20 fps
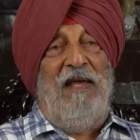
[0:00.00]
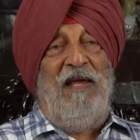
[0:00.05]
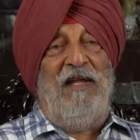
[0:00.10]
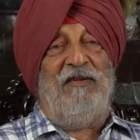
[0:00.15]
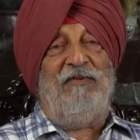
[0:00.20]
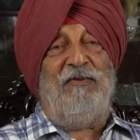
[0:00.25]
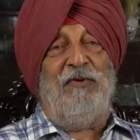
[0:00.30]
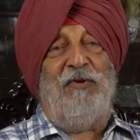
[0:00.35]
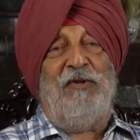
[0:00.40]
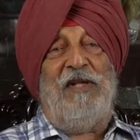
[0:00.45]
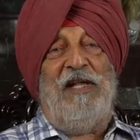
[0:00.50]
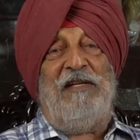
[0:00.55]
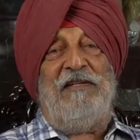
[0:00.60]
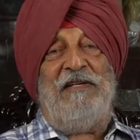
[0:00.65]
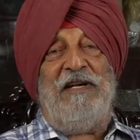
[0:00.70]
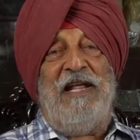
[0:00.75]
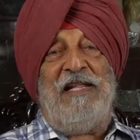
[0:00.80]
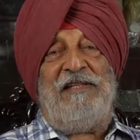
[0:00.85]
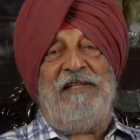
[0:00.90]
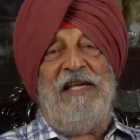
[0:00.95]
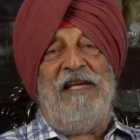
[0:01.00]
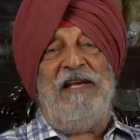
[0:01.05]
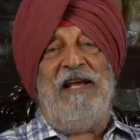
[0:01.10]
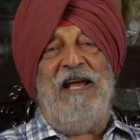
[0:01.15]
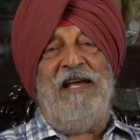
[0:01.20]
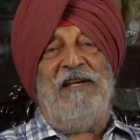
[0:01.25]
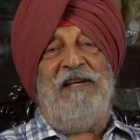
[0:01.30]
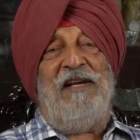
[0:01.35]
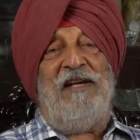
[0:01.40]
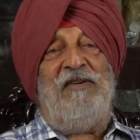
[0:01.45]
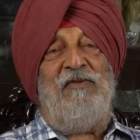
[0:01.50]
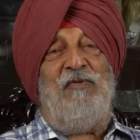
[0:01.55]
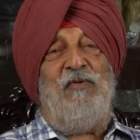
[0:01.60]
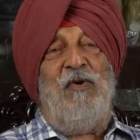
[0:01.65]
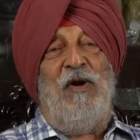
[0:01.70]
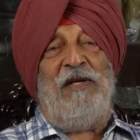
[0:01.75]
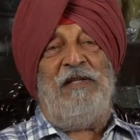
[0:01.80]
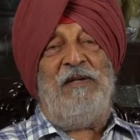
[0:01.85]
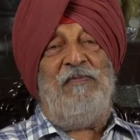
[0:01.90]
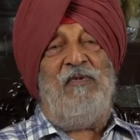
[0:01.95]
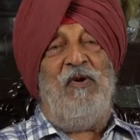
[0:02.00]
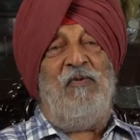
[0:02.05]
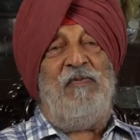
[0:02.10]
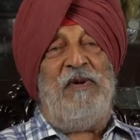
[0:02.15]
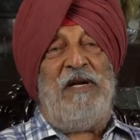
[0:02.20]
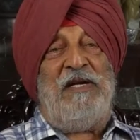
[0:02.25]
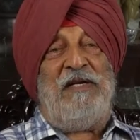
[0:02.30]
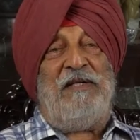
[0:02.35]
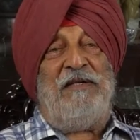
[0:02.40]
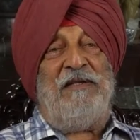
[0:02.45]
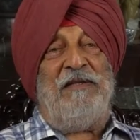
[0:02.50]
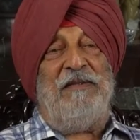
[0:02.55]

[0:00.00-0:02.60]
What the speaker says: And so there's nothing I can do at the moment.